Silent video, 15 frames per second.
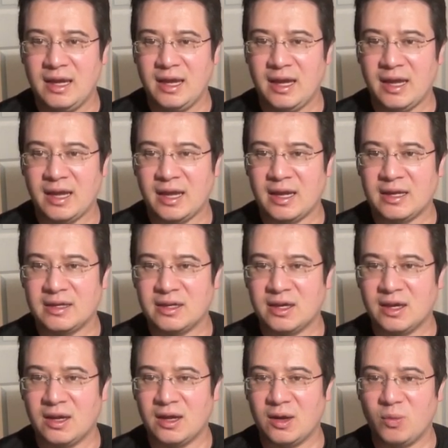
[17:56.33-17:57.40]
And
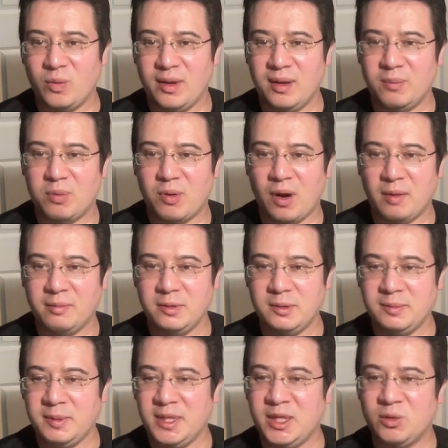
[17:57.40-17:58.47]
we
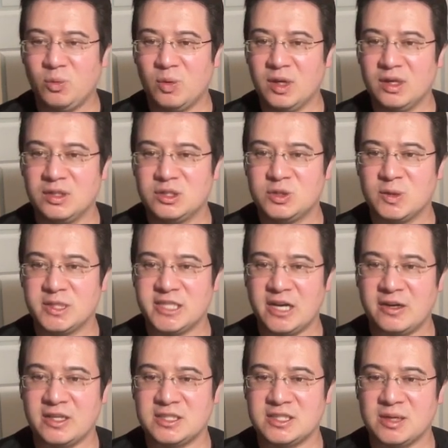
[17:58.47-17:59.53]
probably will switch
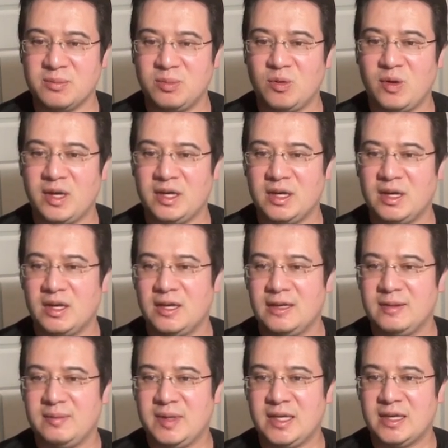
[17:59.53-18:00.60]
out at some point,
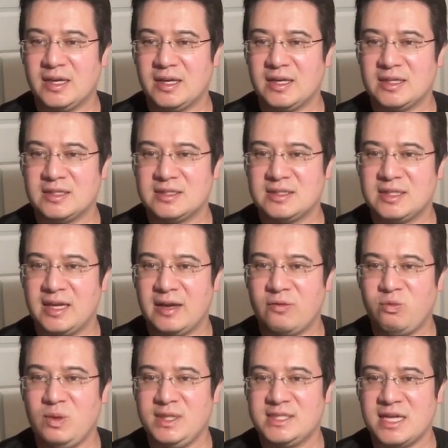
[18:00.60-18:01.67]
because
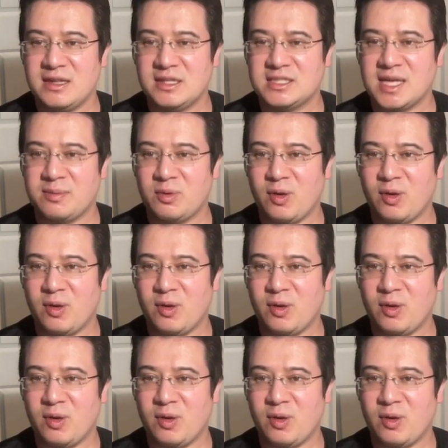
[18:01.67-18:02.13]
if we set this up